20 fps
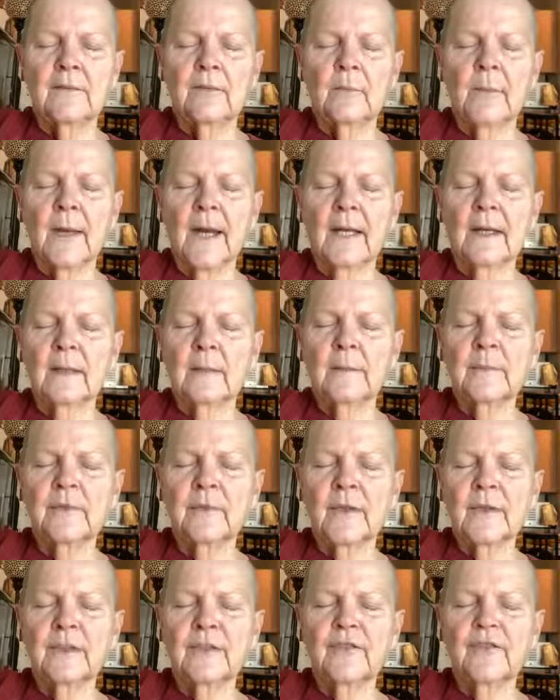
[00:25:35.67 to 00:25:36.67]
Your
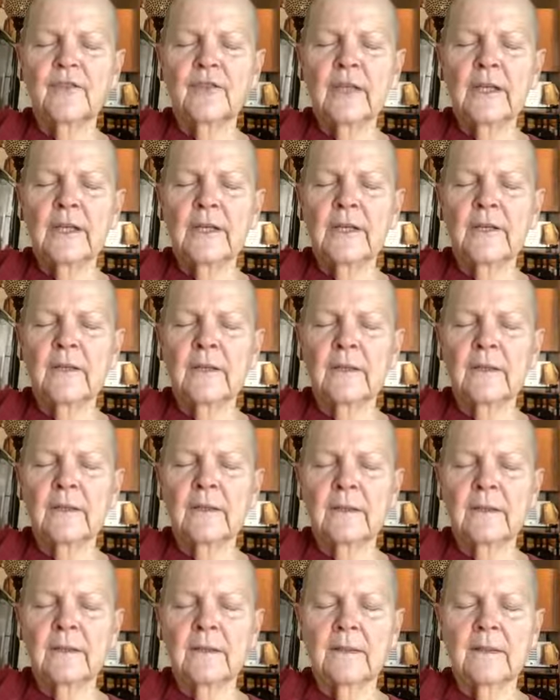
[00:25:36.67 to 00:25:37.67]
bottom's on a
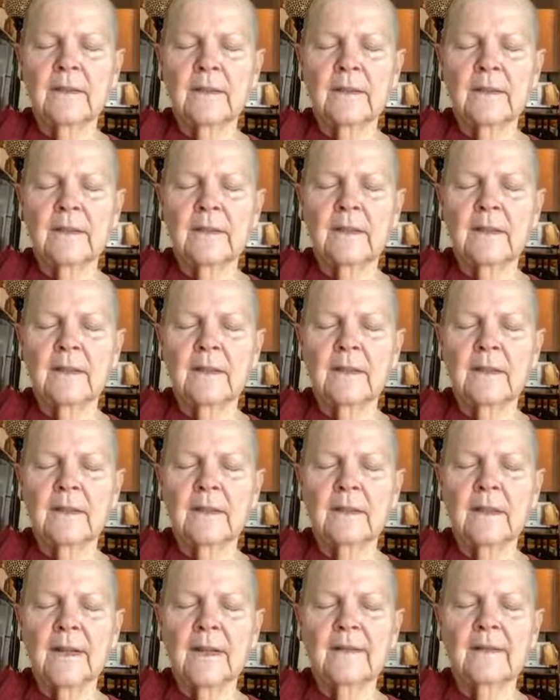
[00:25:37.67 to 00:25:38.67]
chair.
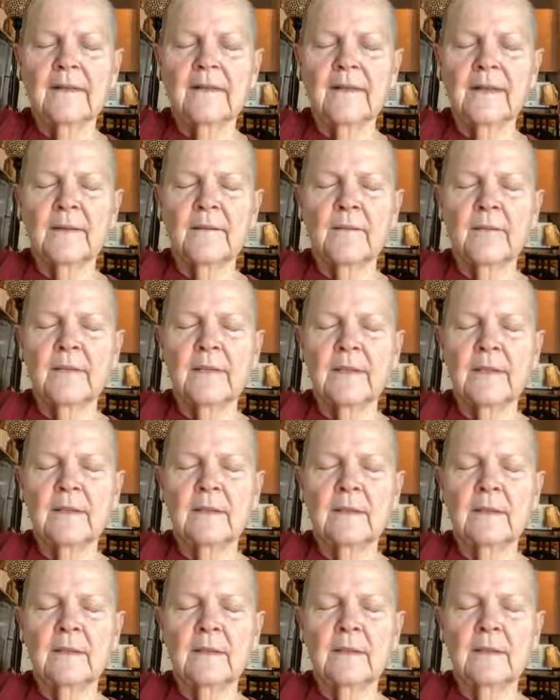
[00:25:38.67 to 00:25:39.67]
How does that
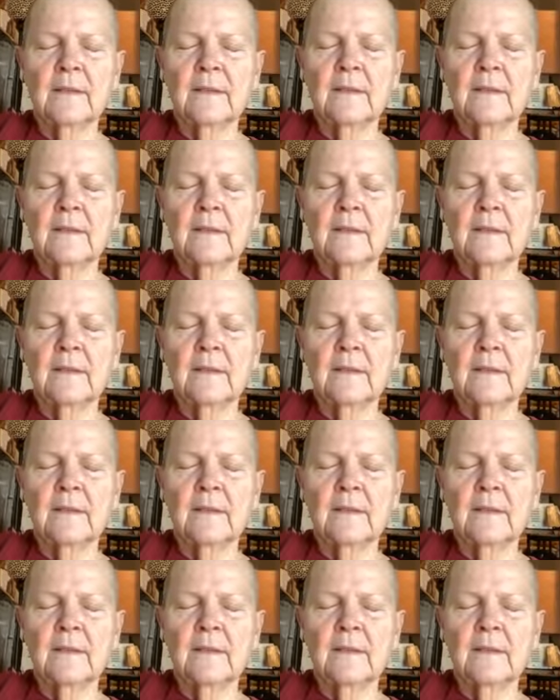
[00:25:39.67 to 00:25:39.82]
feel?